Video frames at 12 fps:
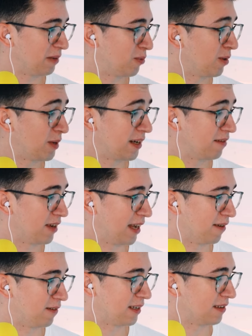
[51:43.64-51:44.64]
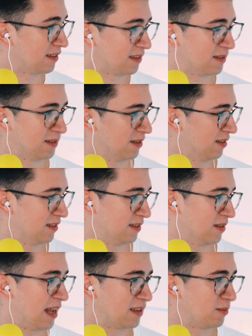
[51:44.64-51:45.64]
we'll probably never have like this
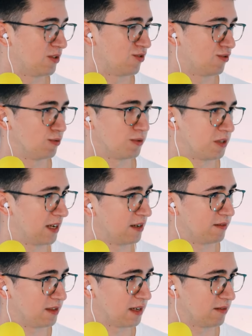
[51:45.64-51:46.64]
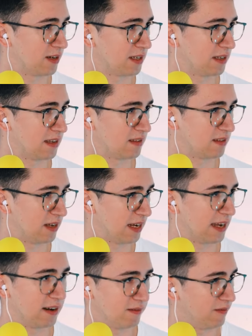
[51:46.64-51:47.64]
ultimate truth kind of thing, right? That's
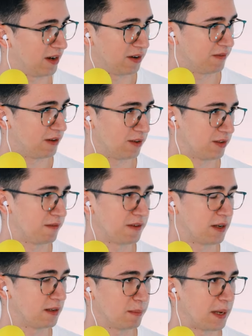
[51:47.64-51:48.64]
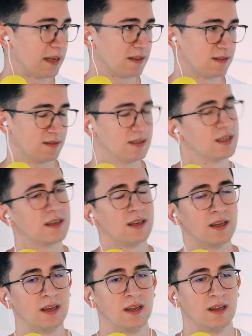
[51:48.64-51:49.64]
again a very philosophical debate, right?